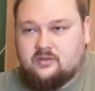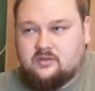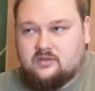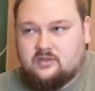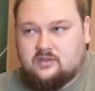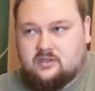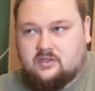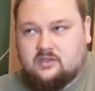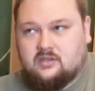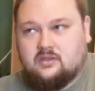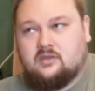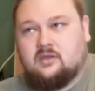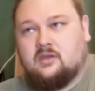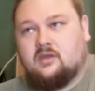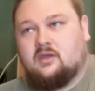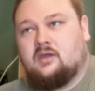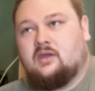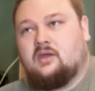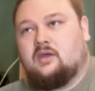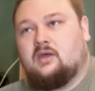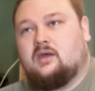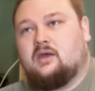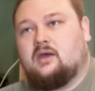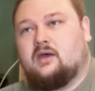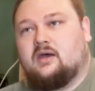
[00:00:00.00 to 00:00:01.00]

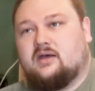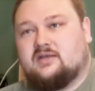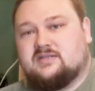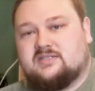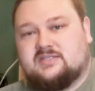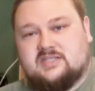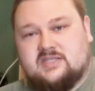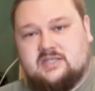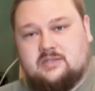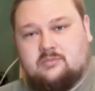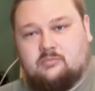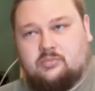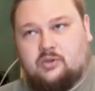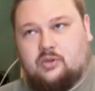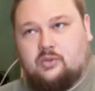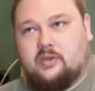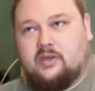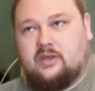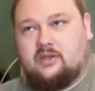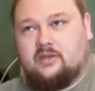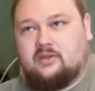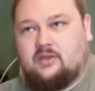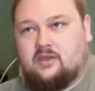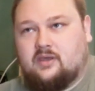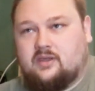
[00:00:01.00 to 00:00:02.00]
the seam
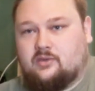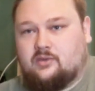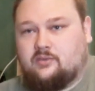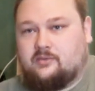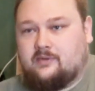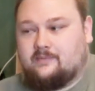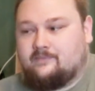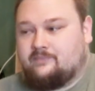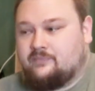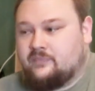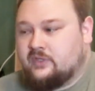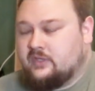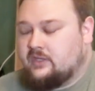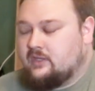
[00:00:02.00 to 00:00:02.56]
blew out of the other one.